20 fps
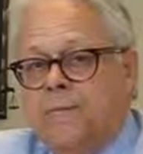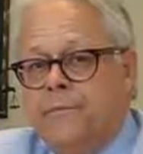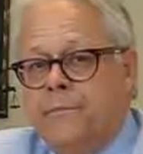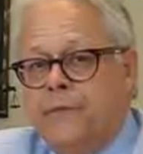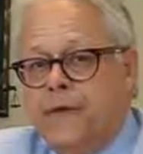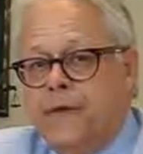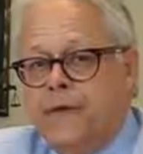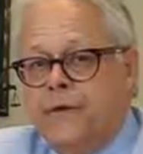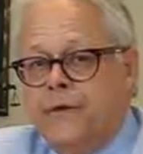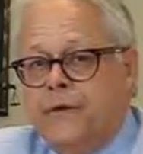
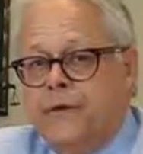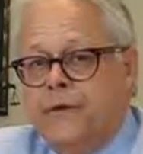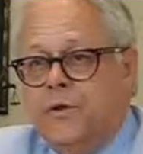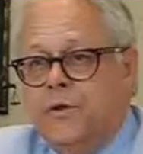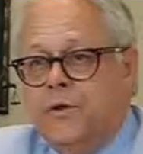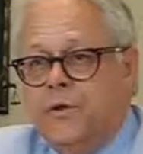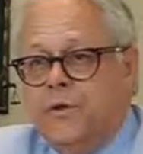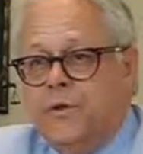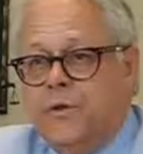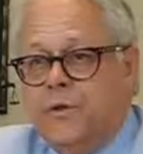but
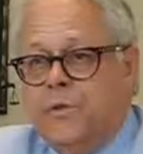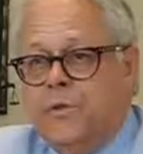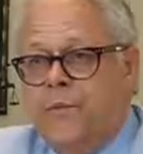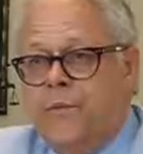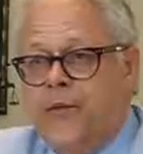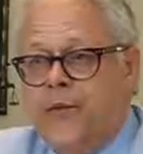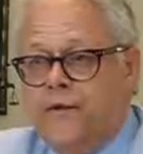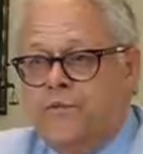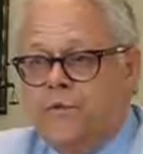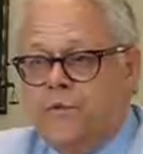you
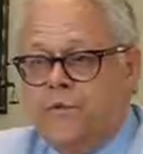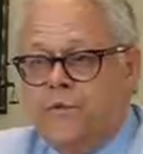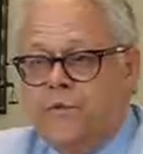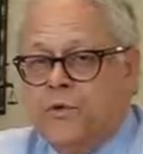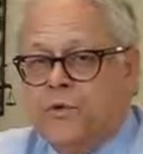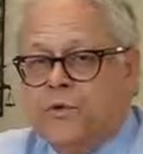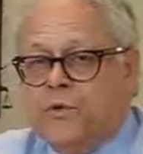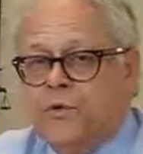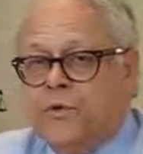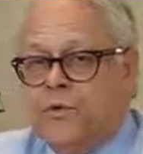have the
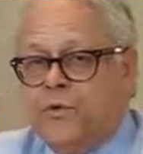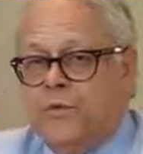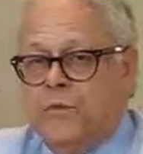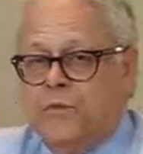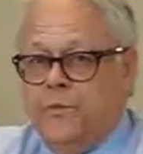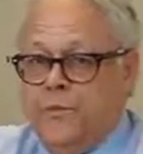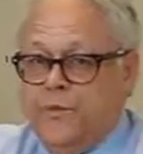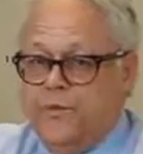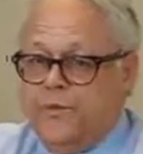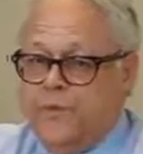rule
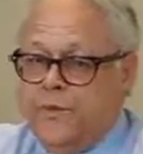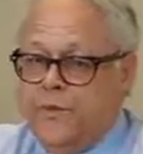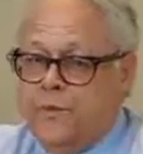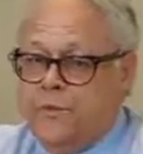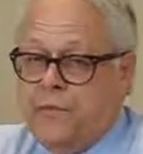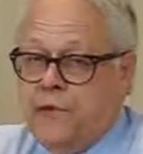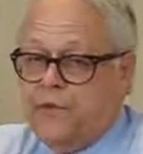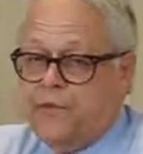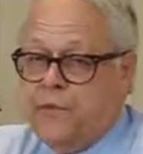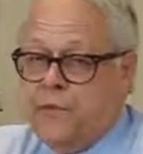so that
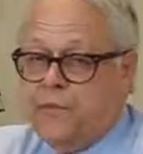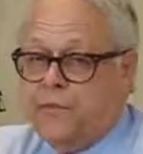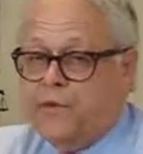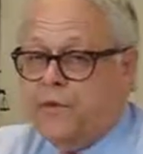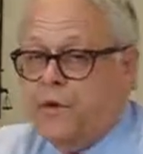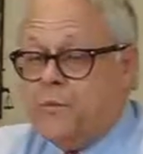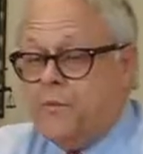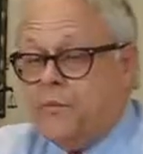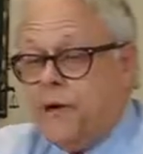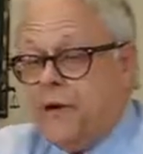most people
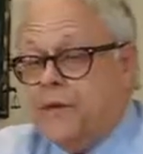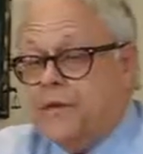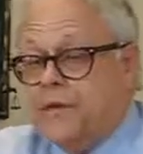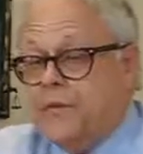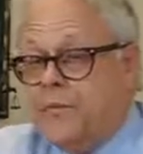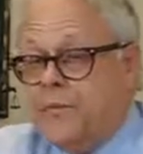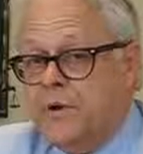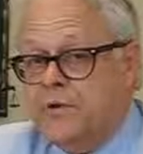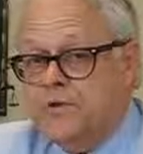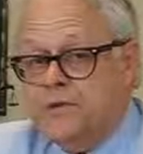don't break
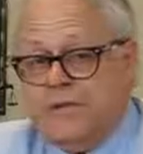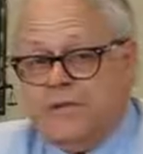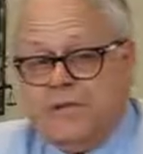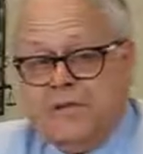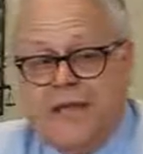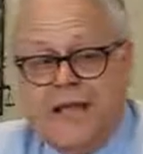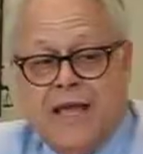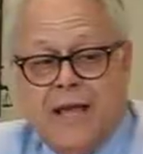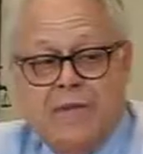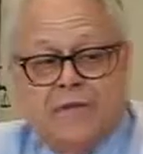them most of the
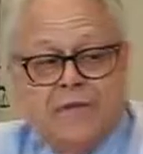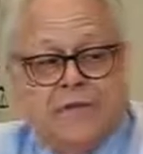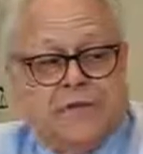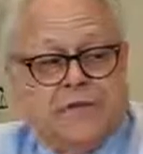time.